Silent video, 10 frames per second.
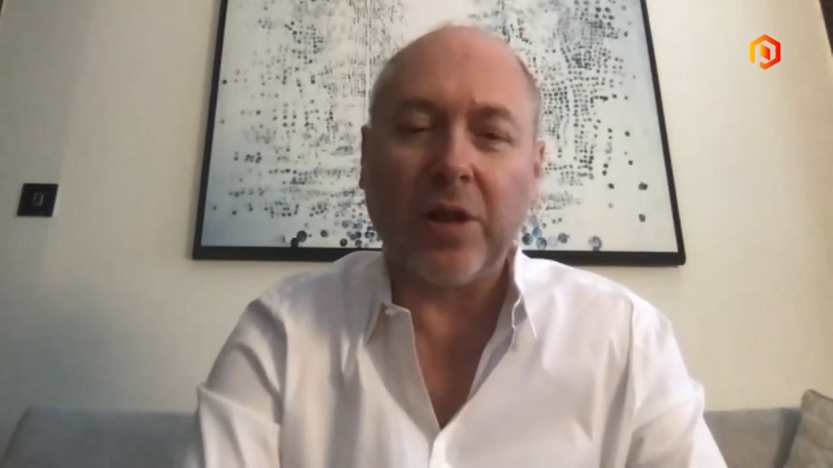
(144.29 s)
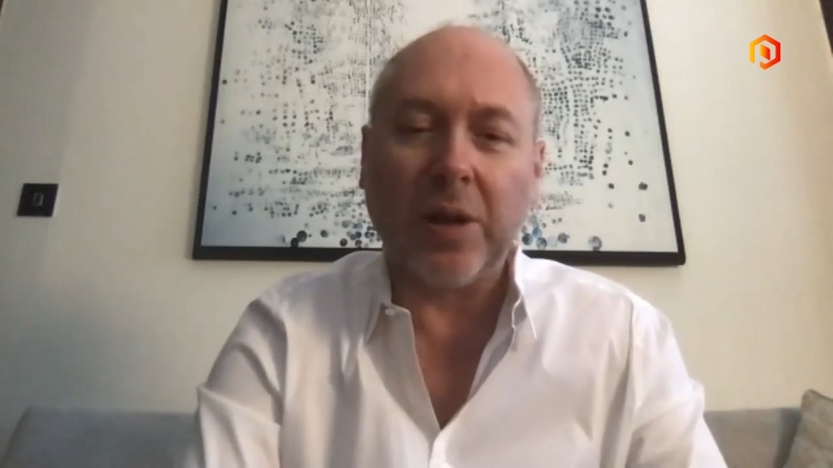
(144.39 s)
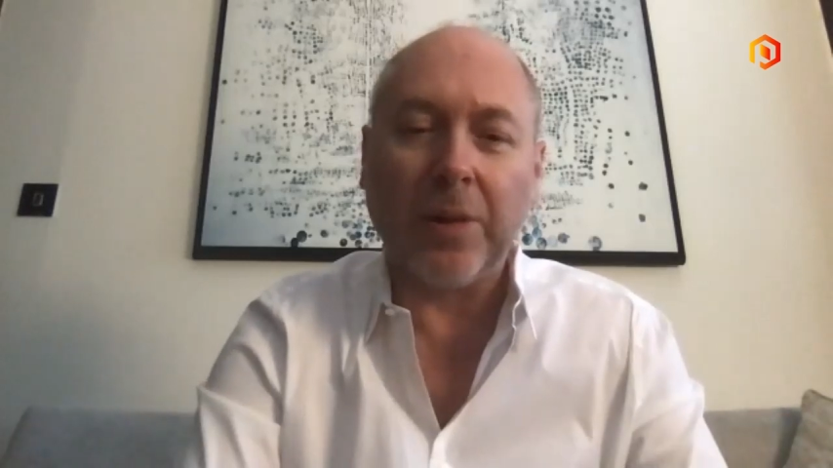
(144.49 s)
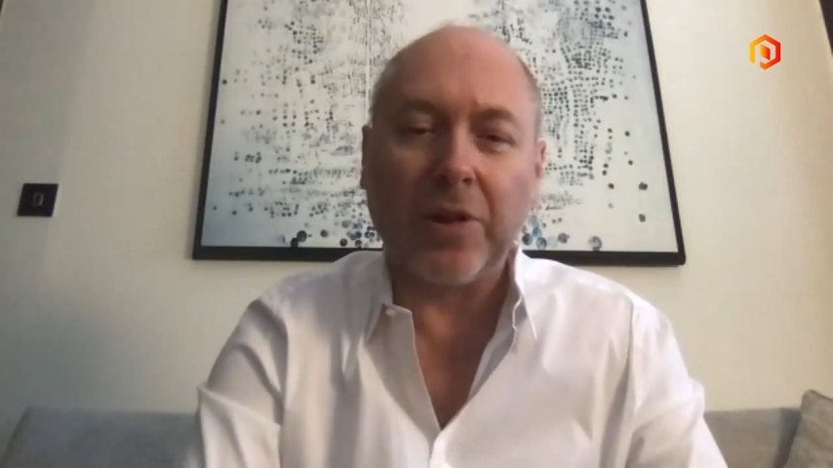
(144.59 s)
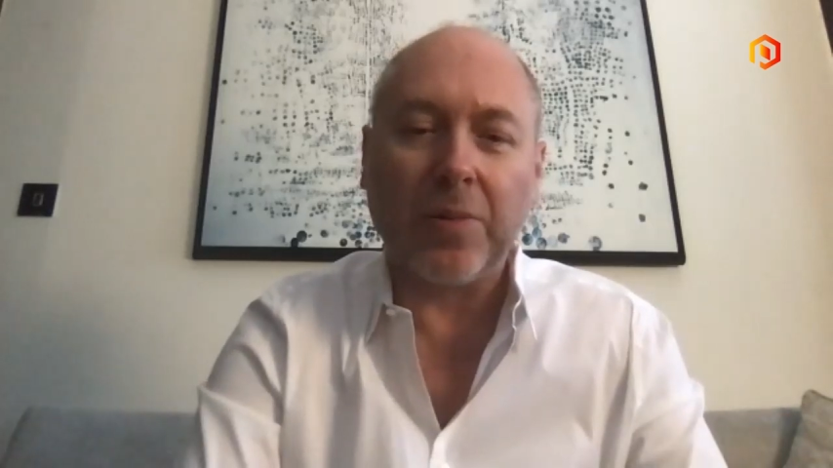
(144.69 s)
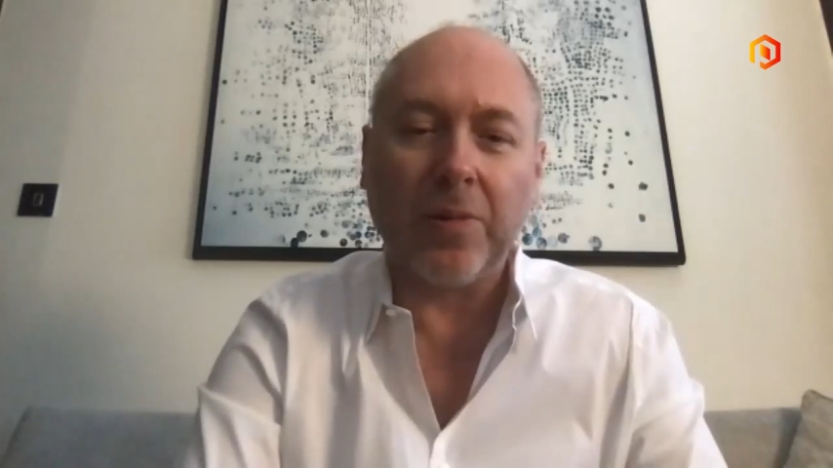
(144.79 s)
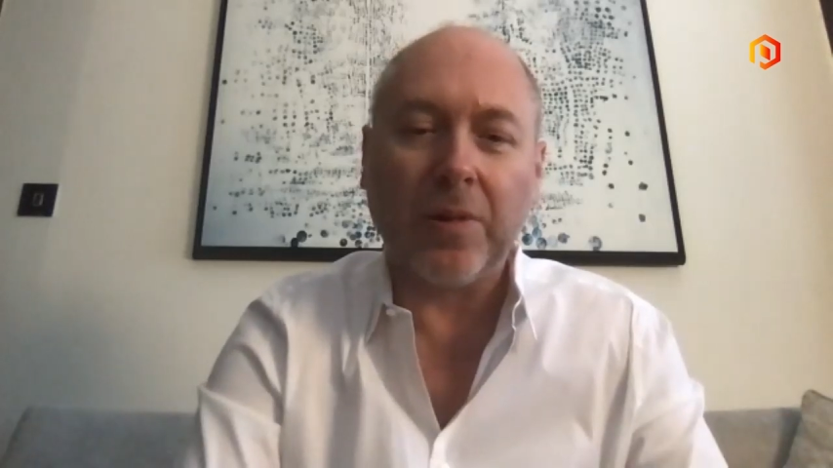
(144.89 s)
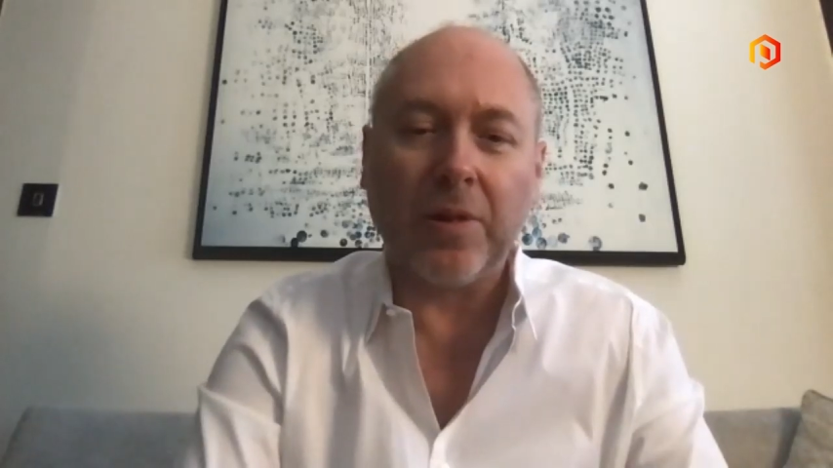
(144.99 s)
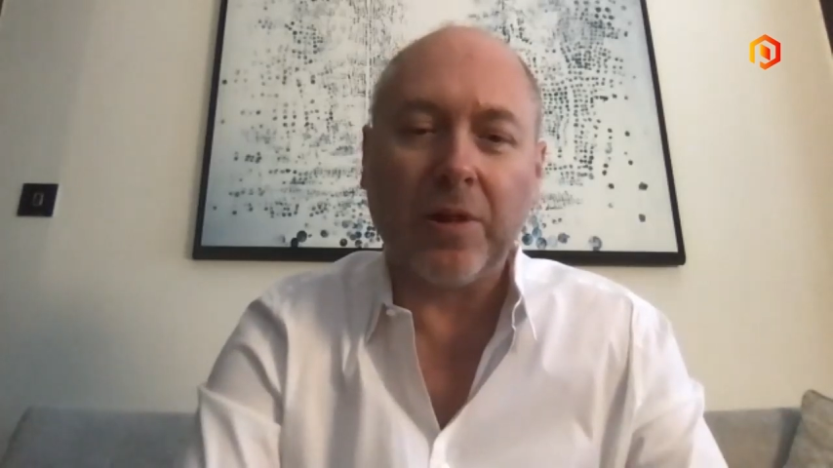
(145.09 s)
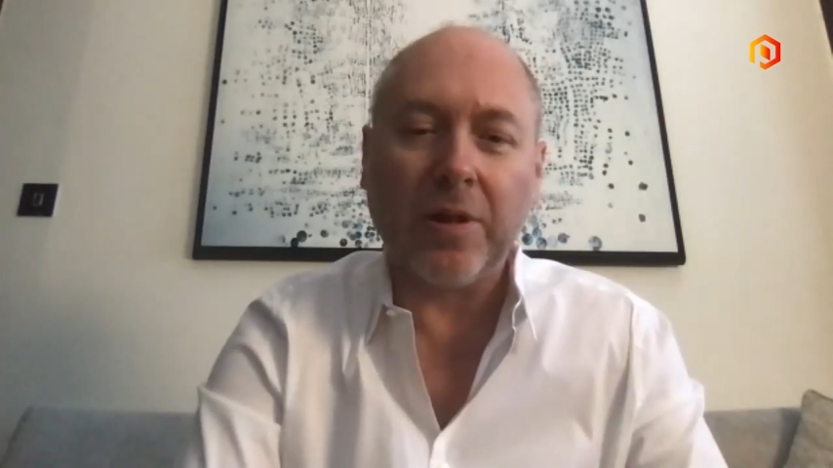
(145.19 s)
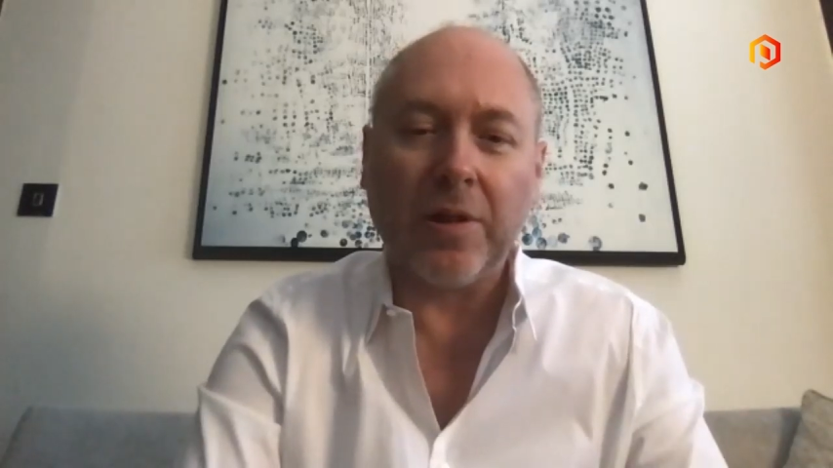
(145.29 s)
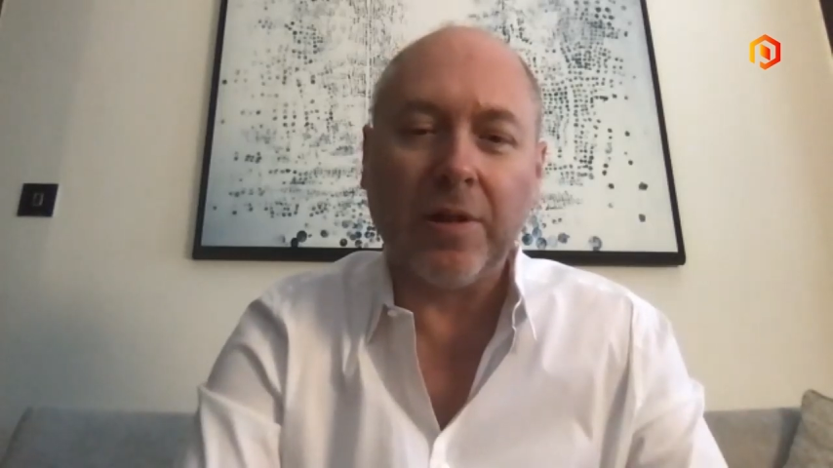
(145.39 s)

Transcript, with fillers: so much more than two.